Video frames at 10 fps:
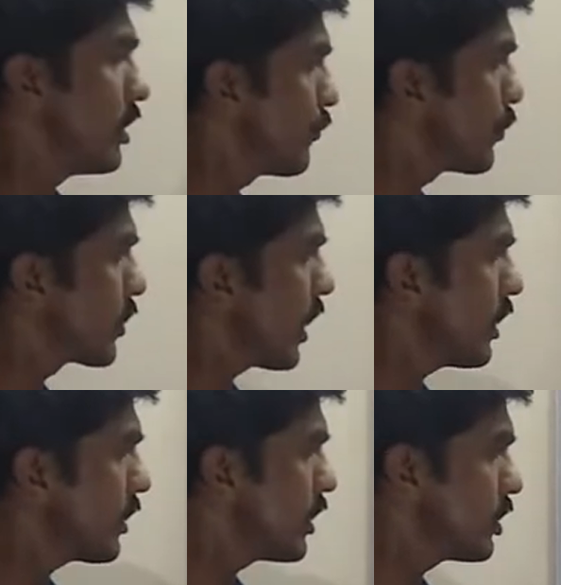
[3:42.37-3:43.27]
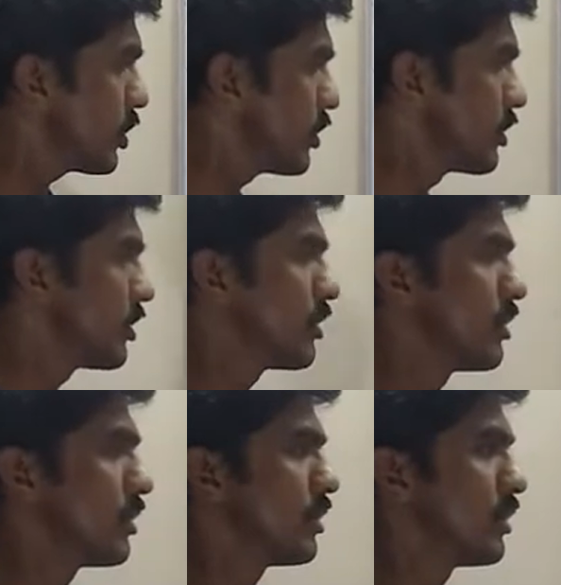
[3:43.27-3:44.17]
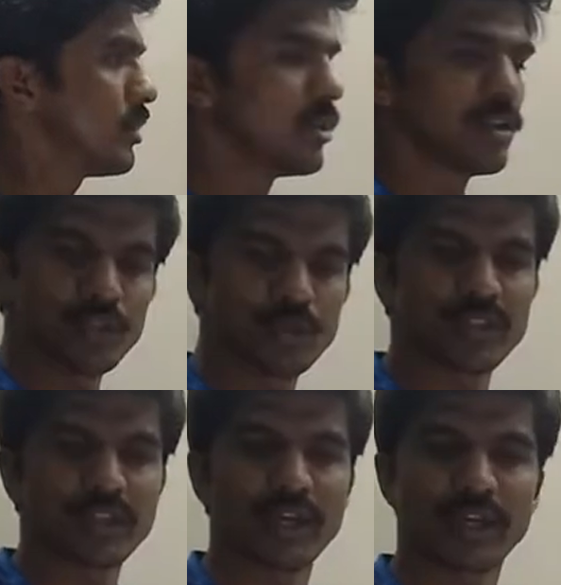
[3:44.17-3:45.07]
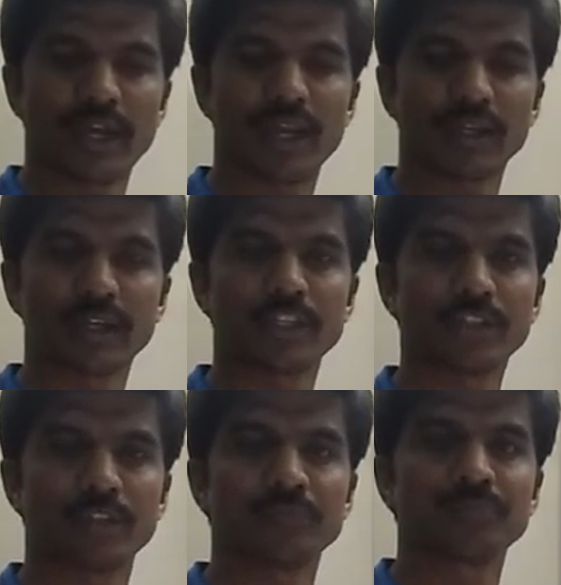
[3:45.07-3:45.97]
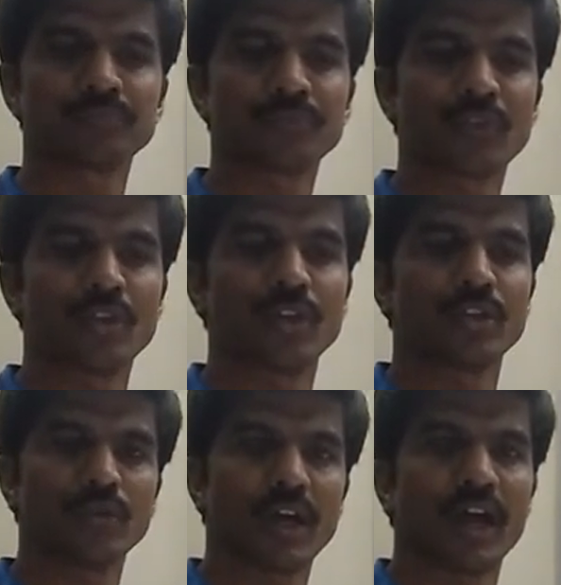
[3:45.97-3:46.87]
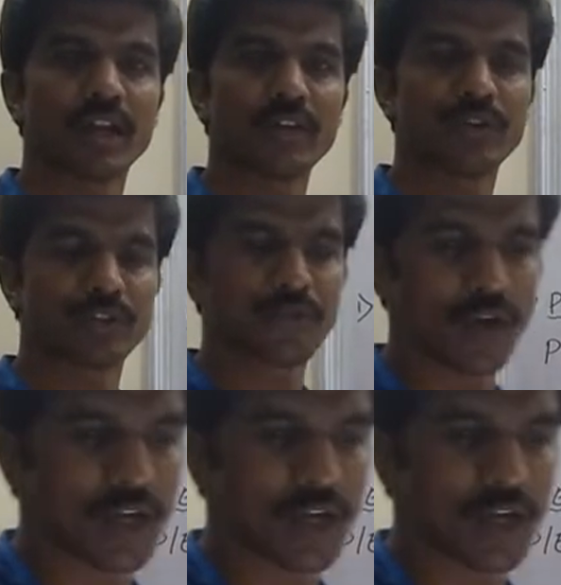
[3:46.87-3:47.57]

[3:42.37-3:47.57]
If you calculate using a calculator, you will arrive at the